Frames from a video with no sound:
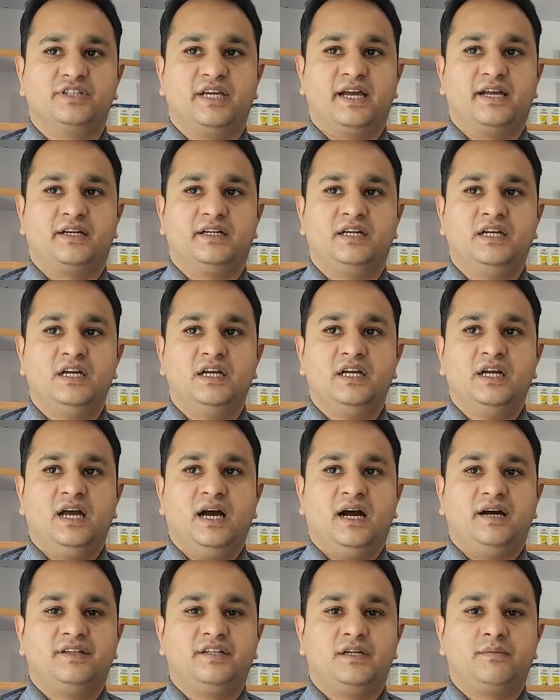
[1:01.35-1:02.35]
and
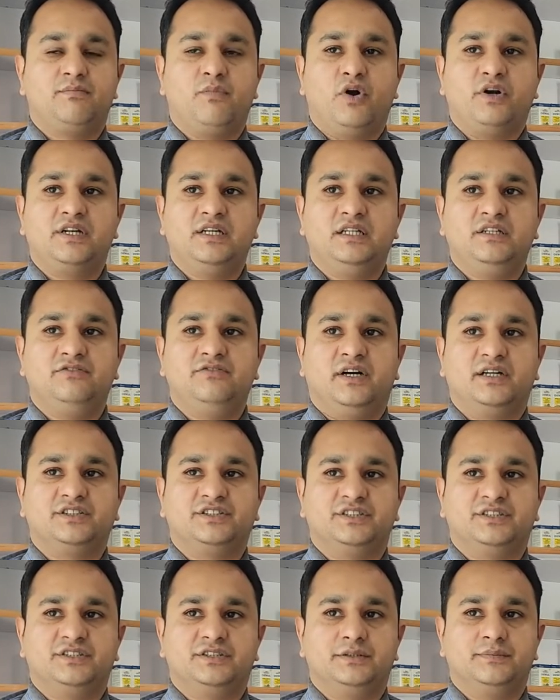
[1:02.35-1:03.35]
other bodily
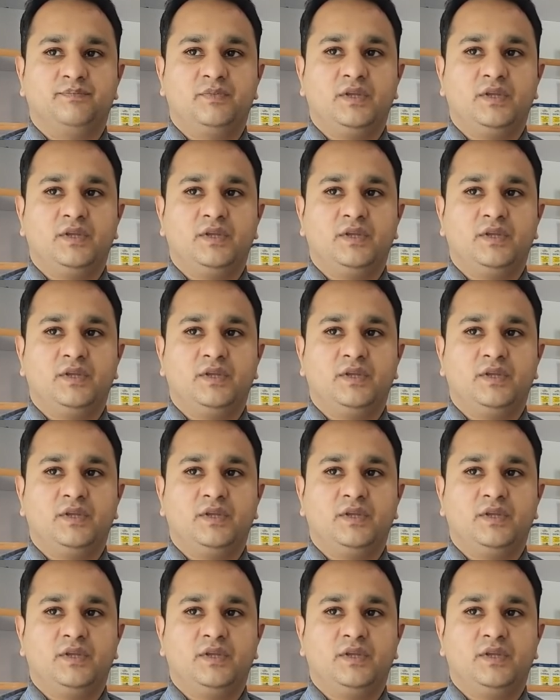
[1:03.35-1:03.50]
functions